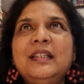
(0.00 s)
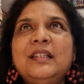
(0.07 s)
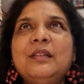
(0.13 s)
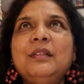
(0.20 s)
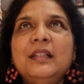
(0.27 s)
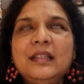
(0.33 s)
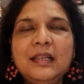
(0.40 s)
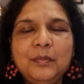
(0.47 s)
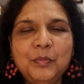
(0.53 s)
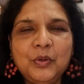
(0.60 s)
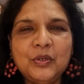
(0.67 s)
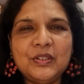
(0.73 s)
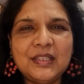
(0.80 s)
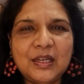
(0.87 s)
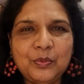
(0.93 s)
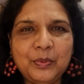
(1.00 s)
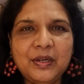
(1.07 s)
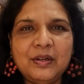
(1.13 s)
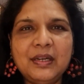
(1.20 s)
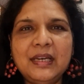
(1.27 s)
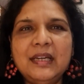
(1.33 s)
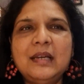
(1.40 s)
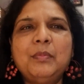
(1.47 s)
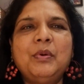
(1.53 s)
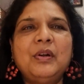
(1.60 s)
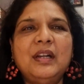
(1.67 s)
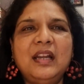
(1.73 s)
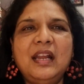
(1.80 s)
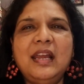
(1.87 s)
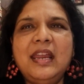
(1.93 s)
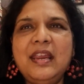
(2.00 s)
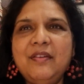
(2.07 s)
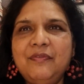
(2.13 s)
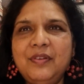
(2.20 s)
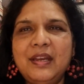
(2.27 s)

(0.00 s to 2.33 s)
So the three books that we read about life